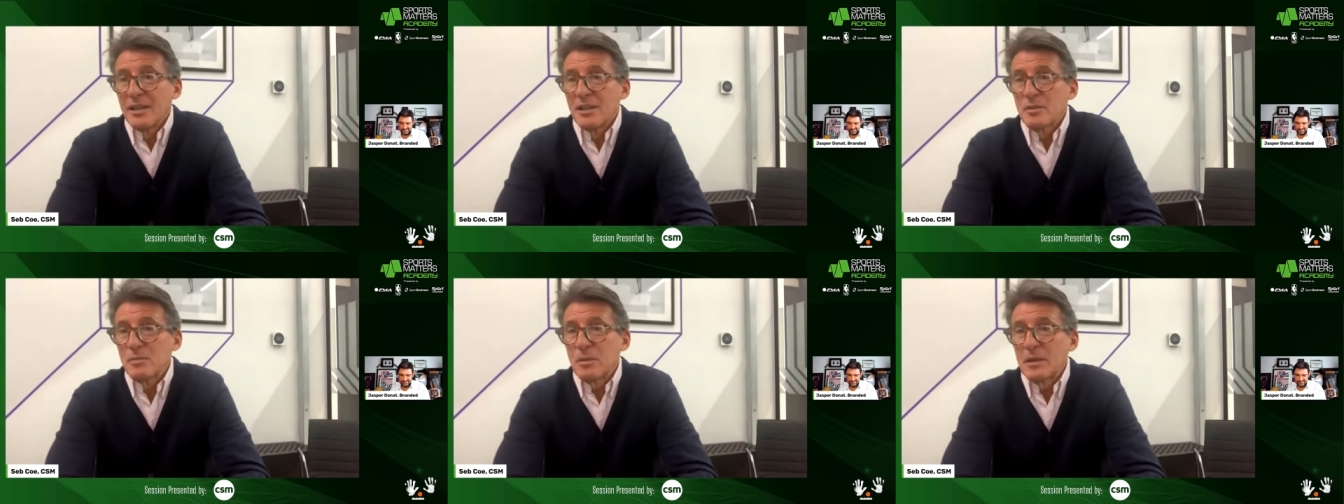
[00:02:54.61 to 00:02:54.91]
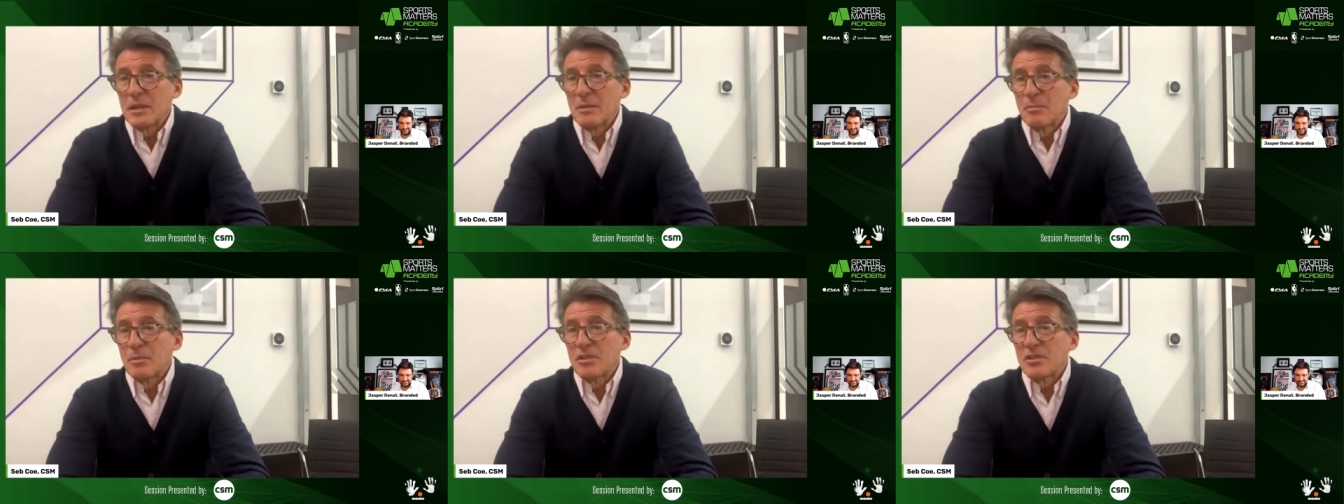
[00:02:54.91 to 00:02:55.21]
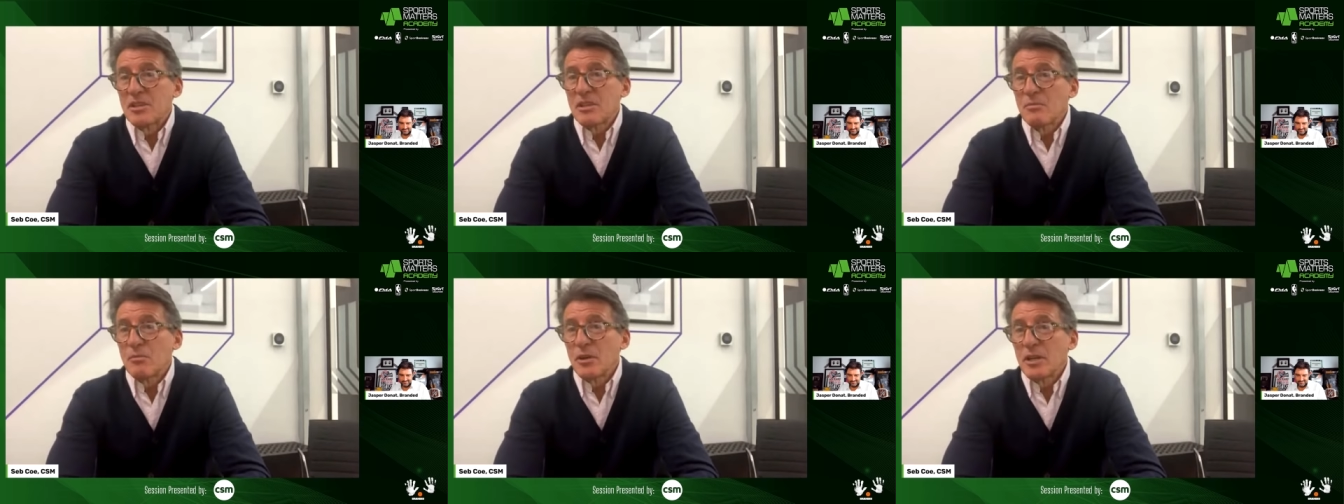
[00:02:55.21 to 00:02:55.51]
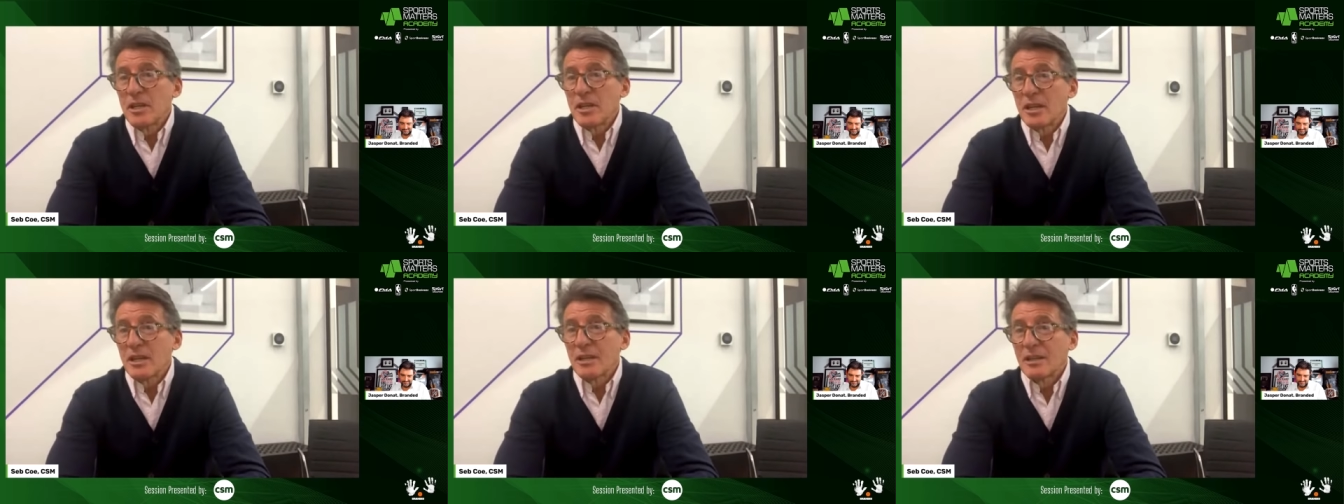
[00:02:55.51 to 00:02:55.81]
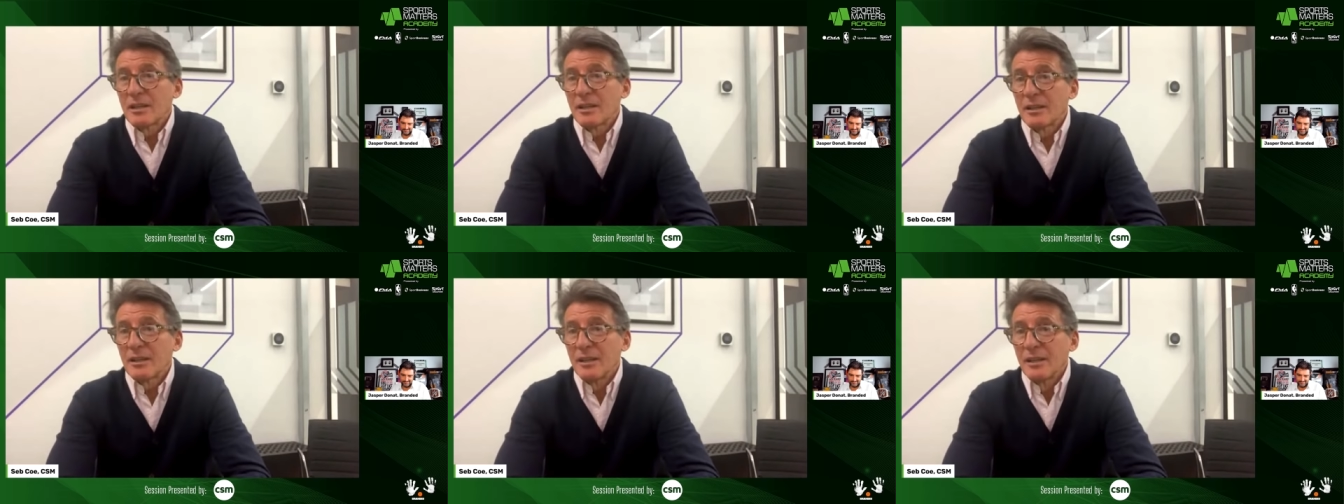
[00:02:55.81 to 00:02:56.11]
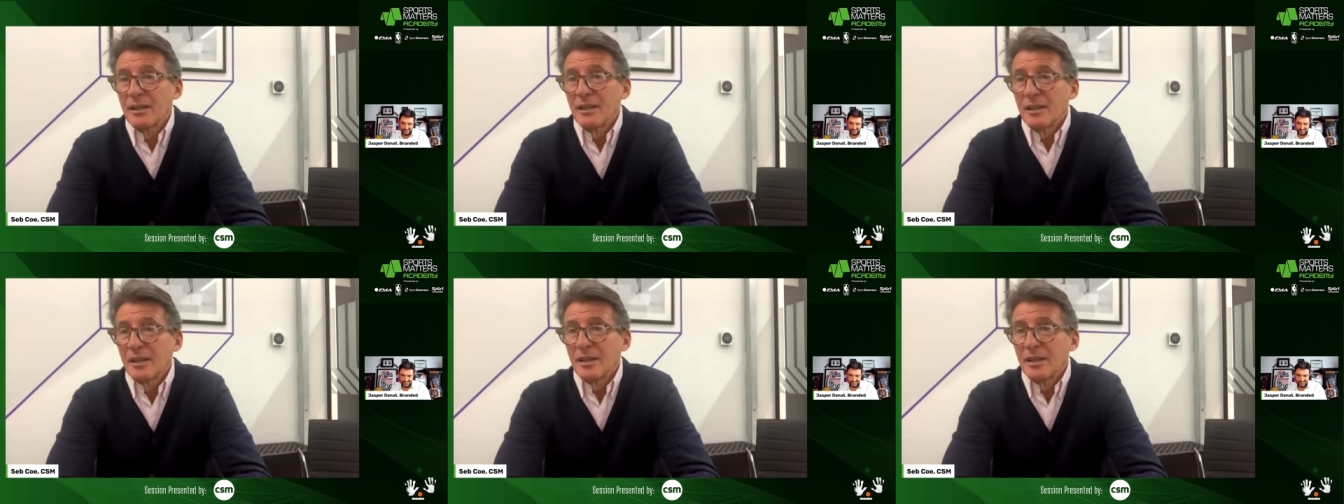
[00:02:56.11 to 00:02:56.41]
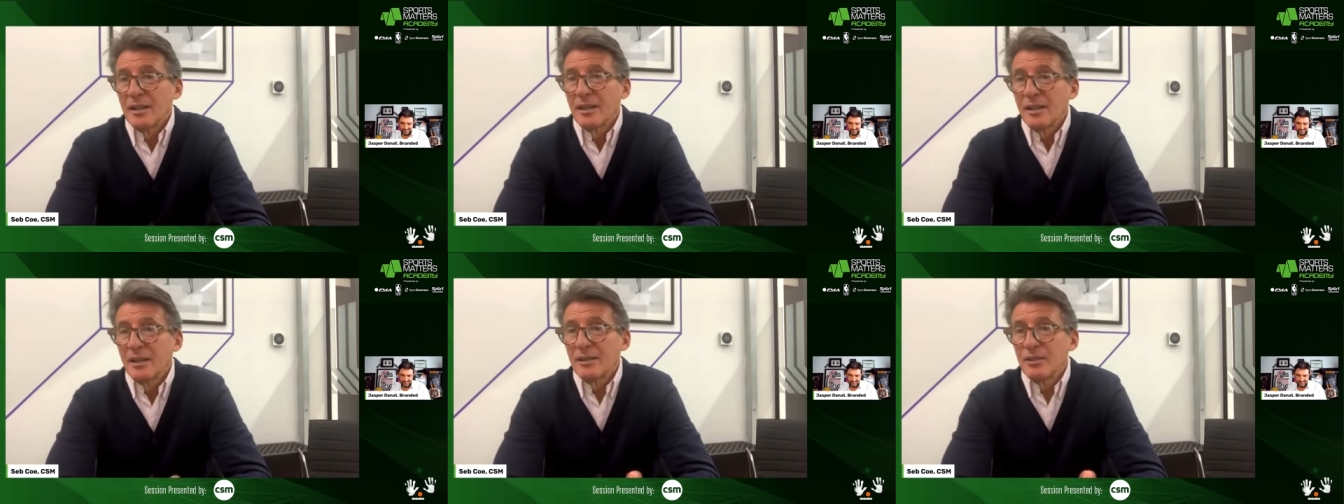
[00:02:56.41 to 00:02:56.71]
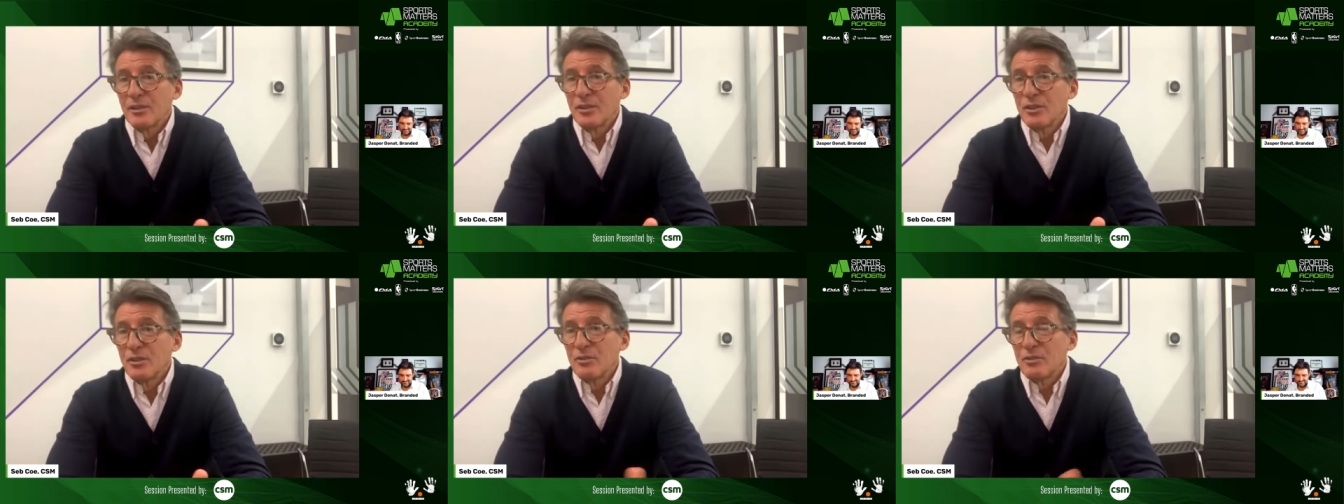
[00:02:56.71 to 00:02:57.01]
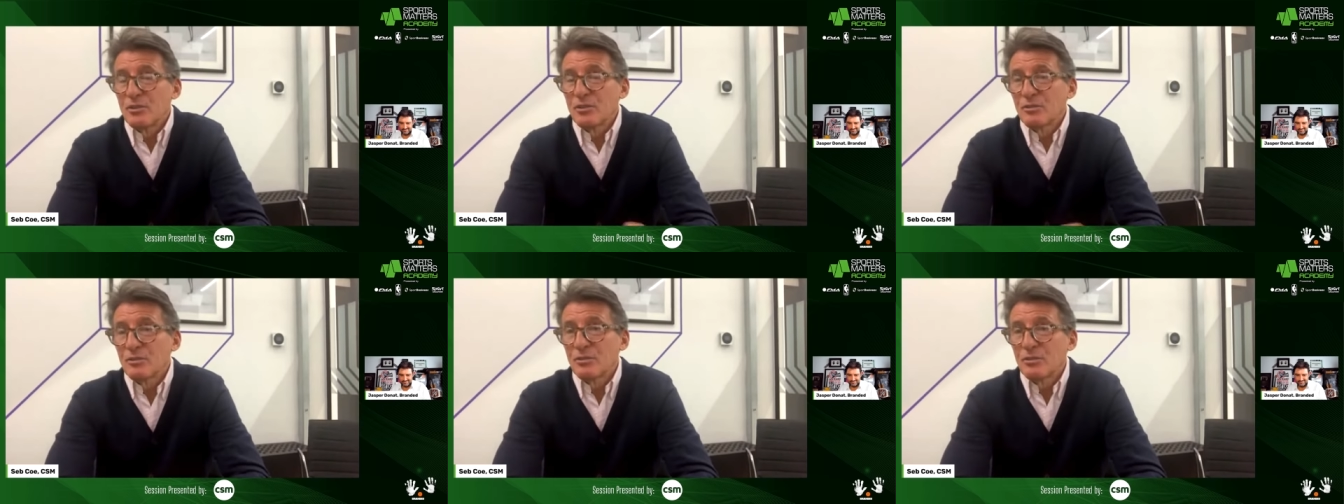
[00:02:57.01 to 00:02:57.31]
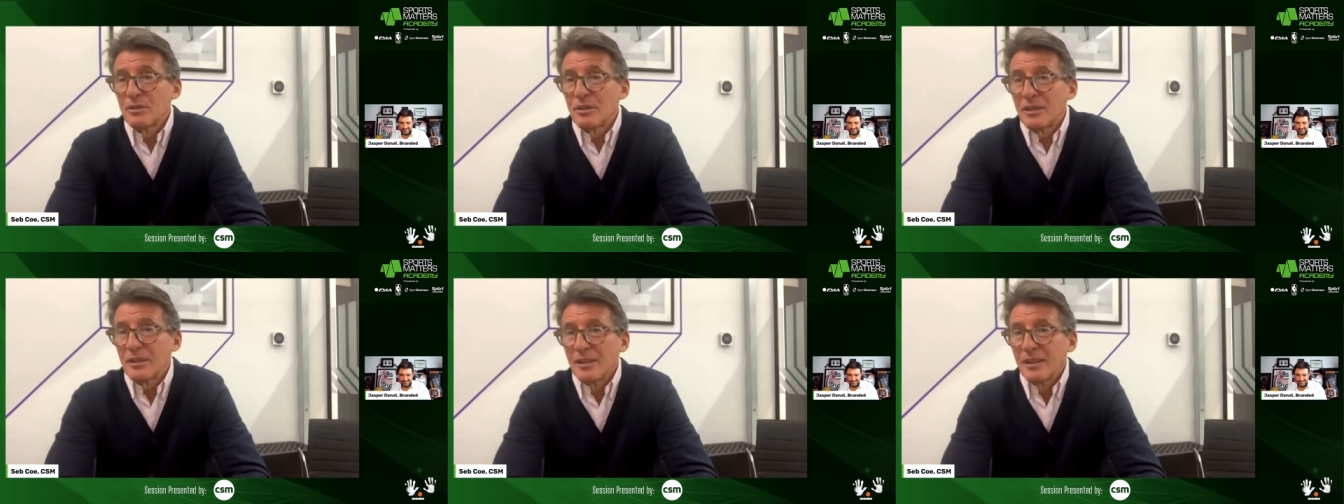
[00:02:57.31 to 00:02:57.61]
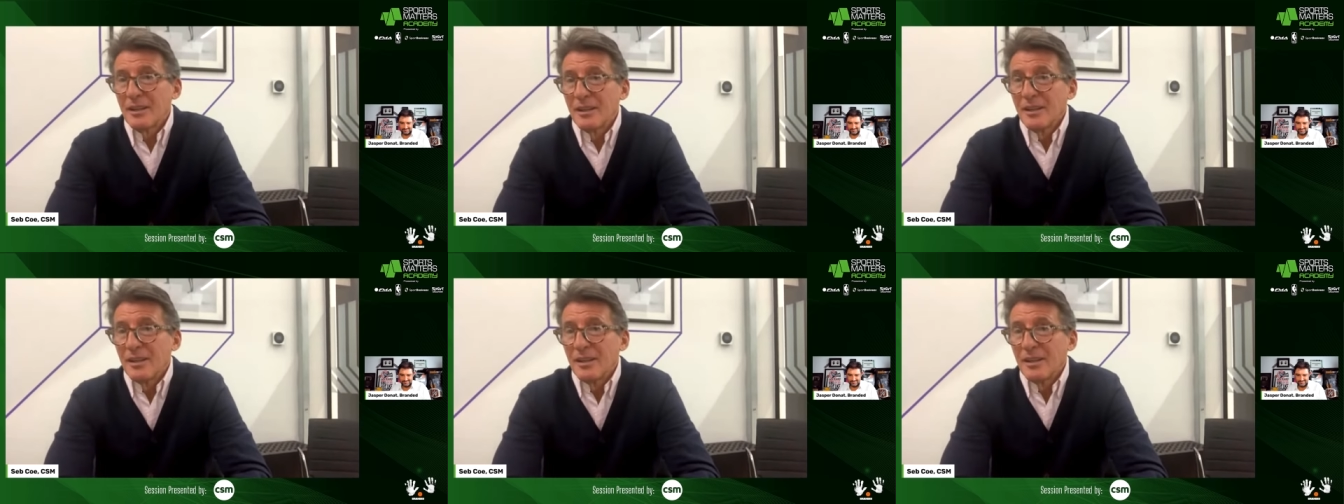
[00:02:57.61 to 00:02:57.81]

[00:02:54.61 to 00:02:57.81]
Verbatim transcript: It's been a busy week, uh, the usual